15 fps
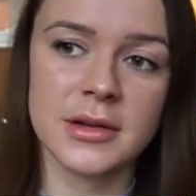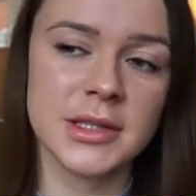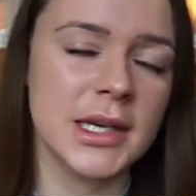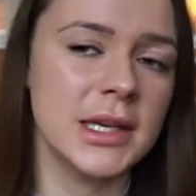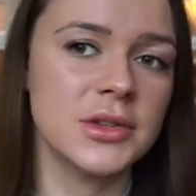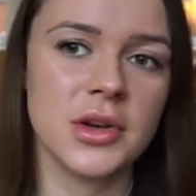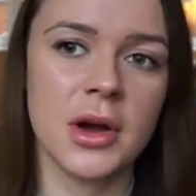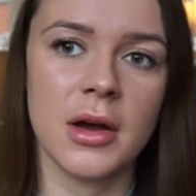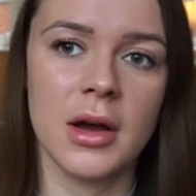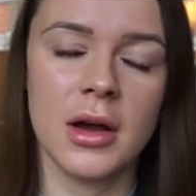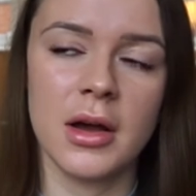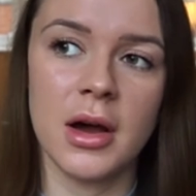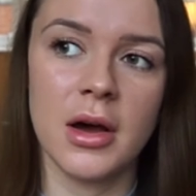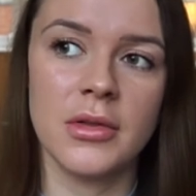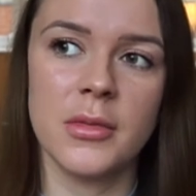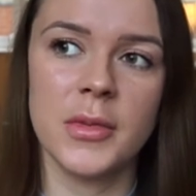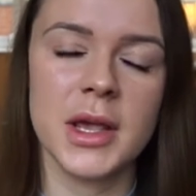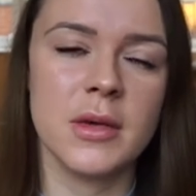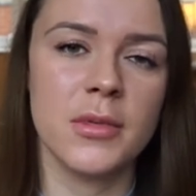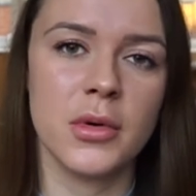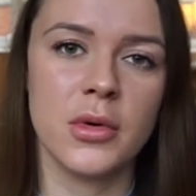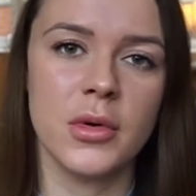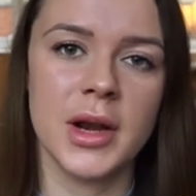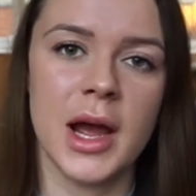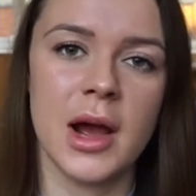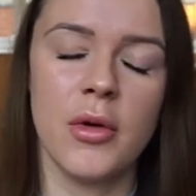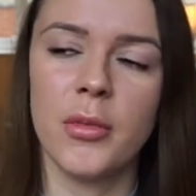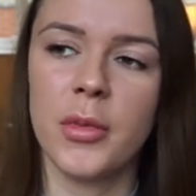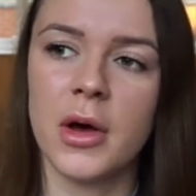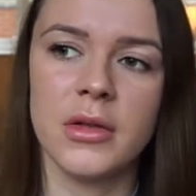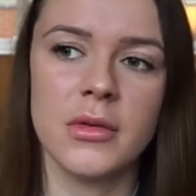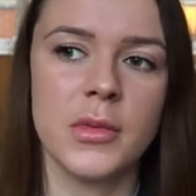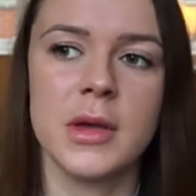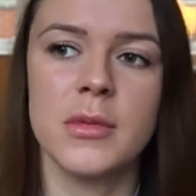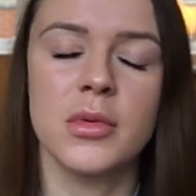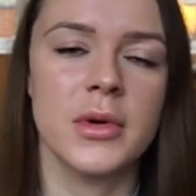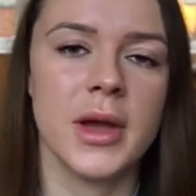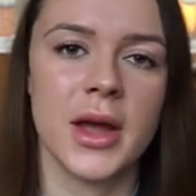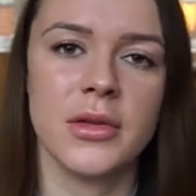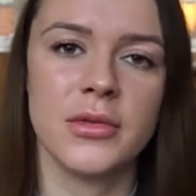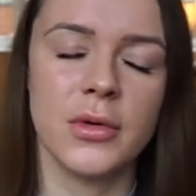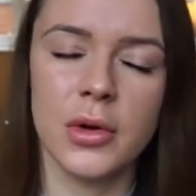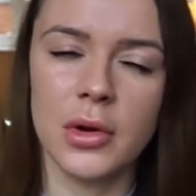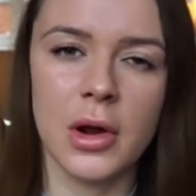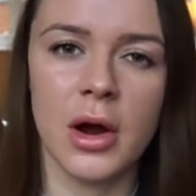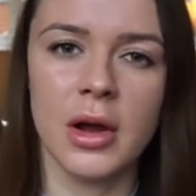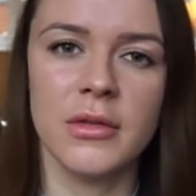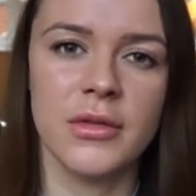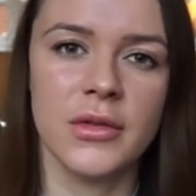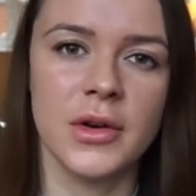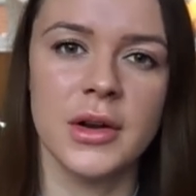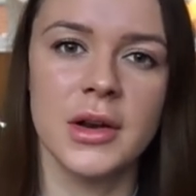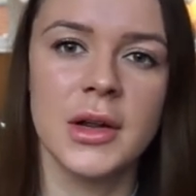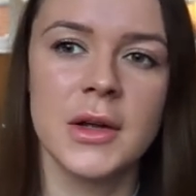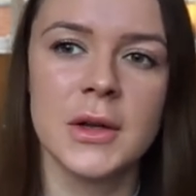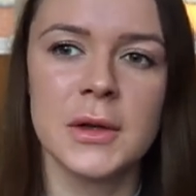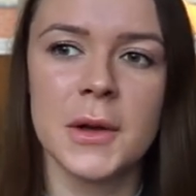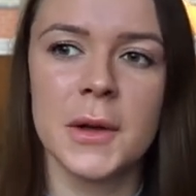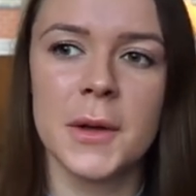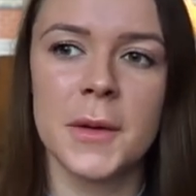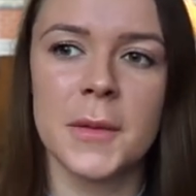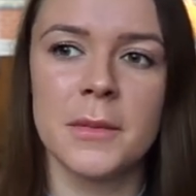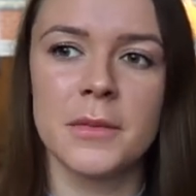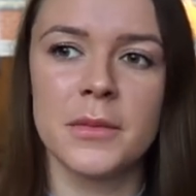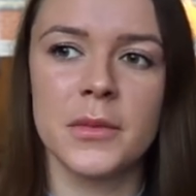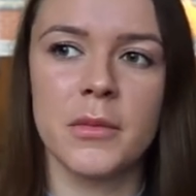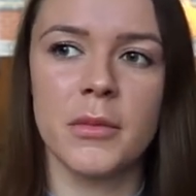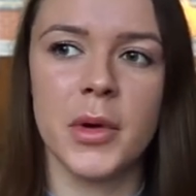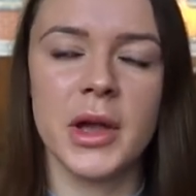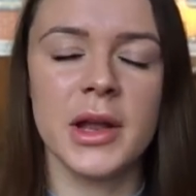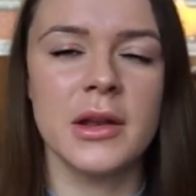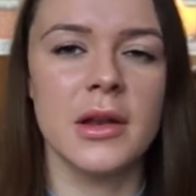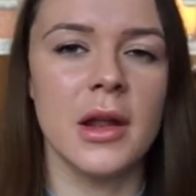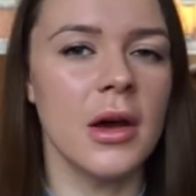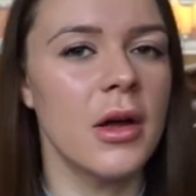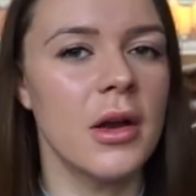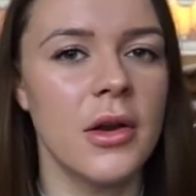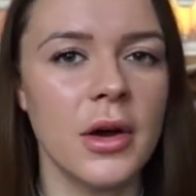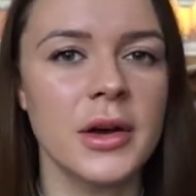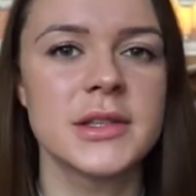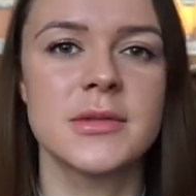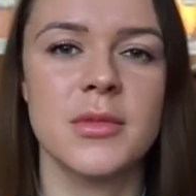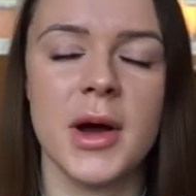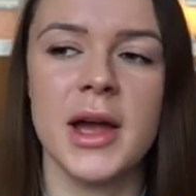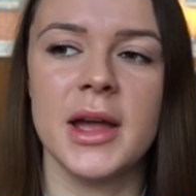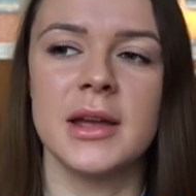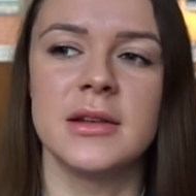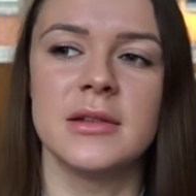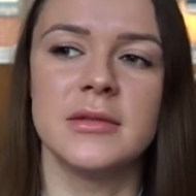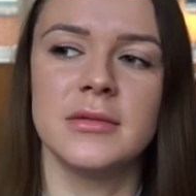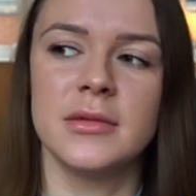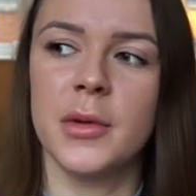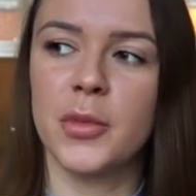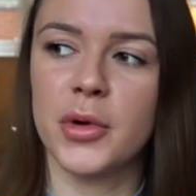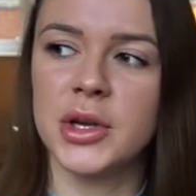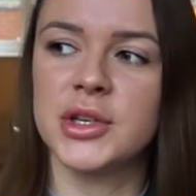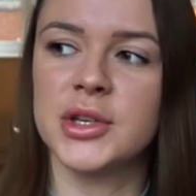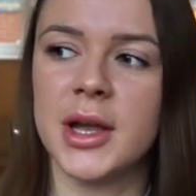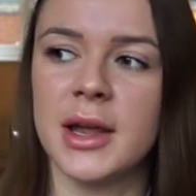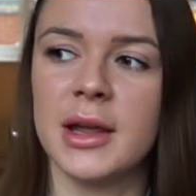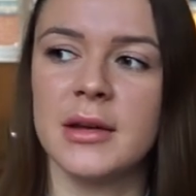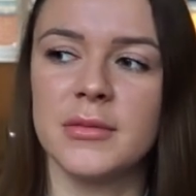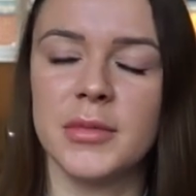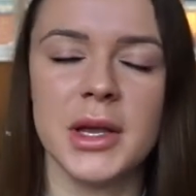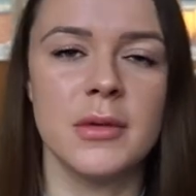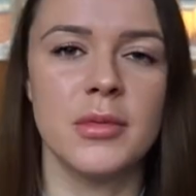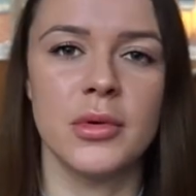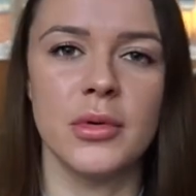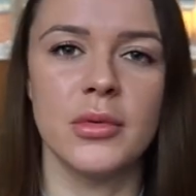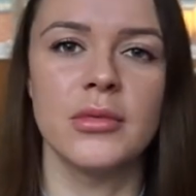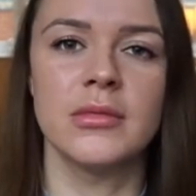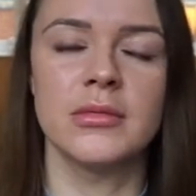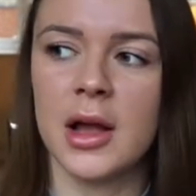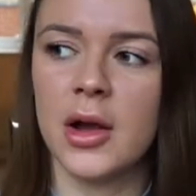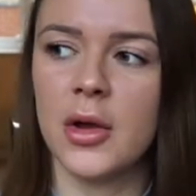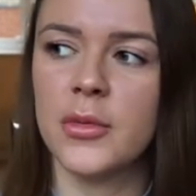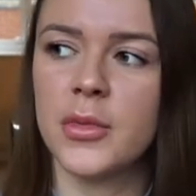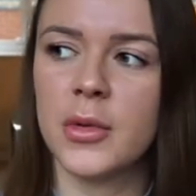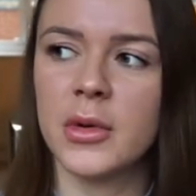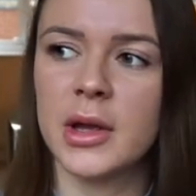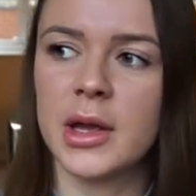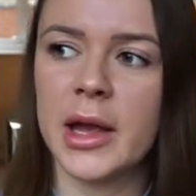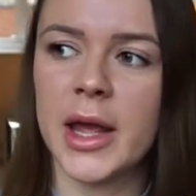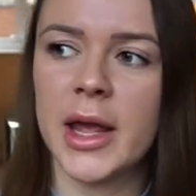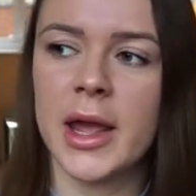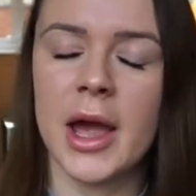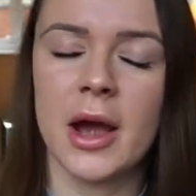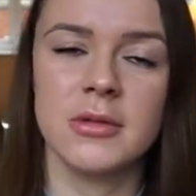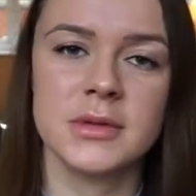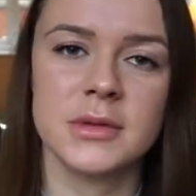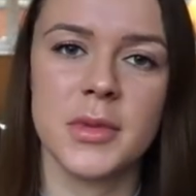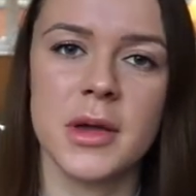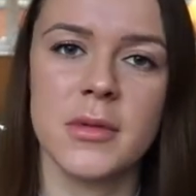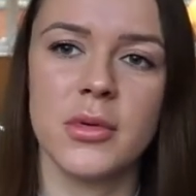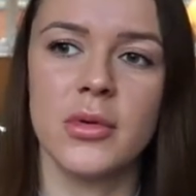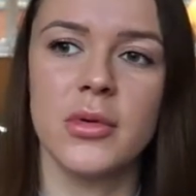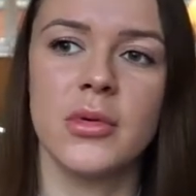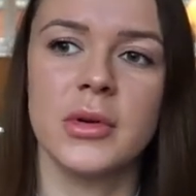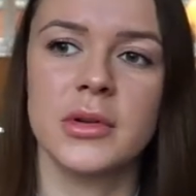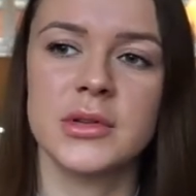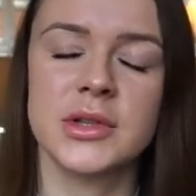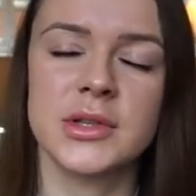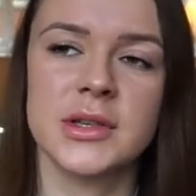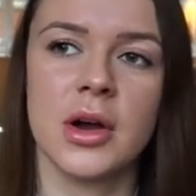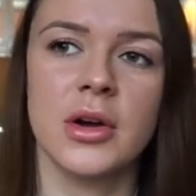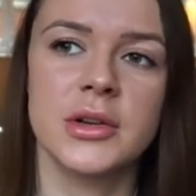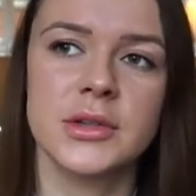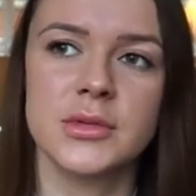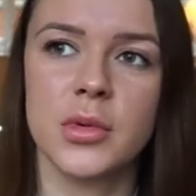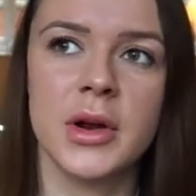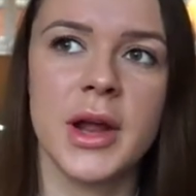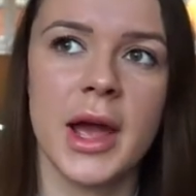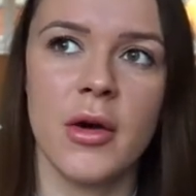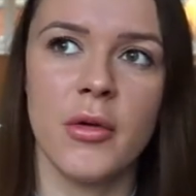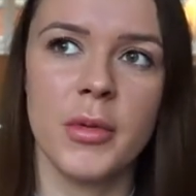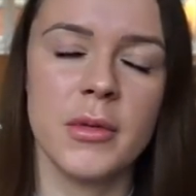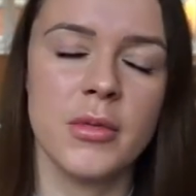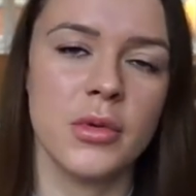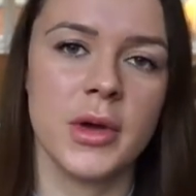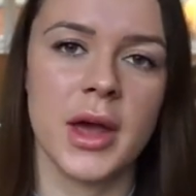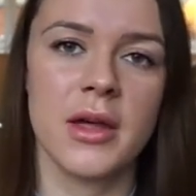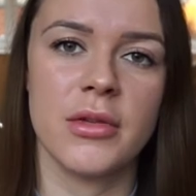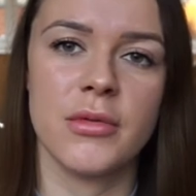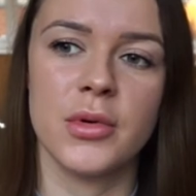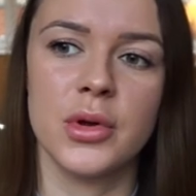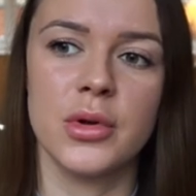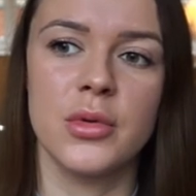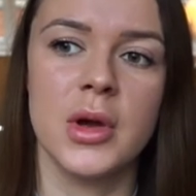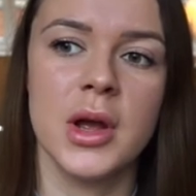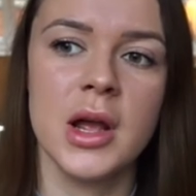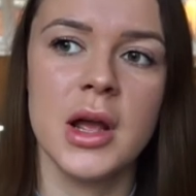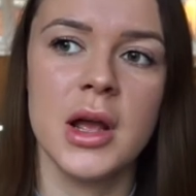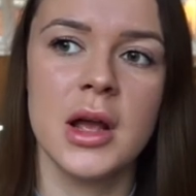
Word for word: teach other people and help other people get through life and but in a nice way and appreciating people. I hope it helps people just I just want to help people get through